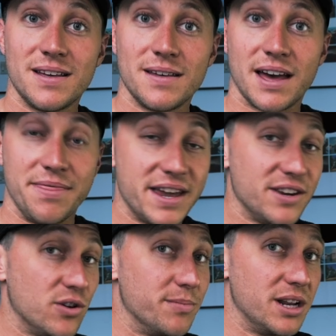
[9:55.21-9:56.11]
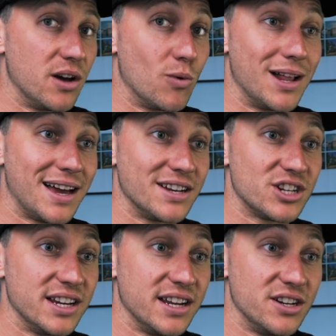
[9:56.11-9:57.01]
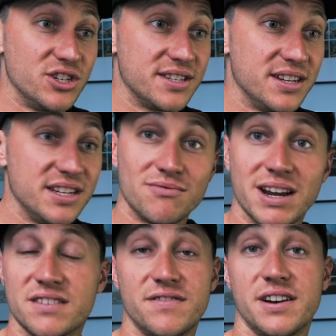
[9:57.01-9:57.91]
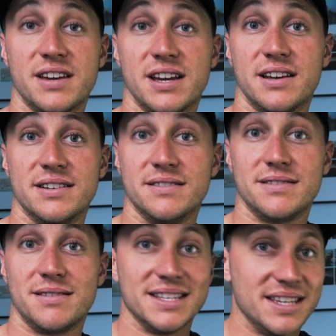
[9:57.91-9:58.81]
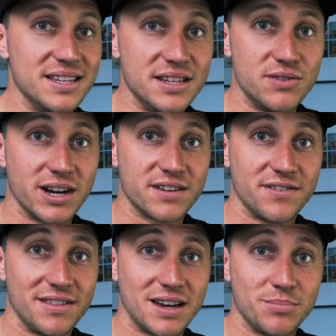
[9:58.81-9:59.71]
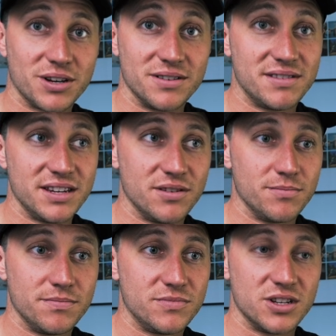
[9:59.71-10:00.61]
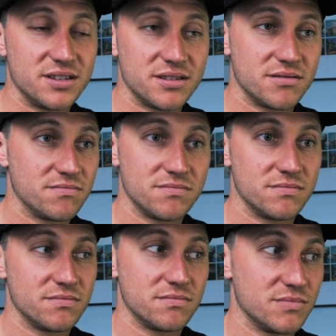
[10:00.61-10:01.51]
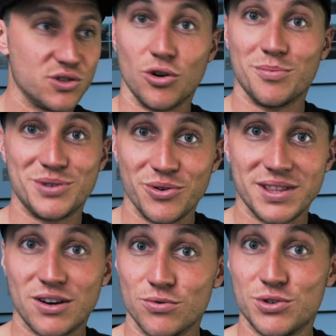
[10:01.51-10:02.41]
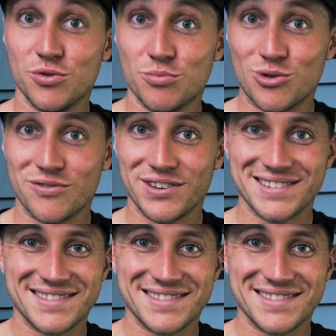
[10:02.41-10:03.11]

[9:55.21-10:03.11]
And then you can be like, well, actually, I just need to rectify that. And it's easy to rectify that because then you can just stop doing that or do more of it.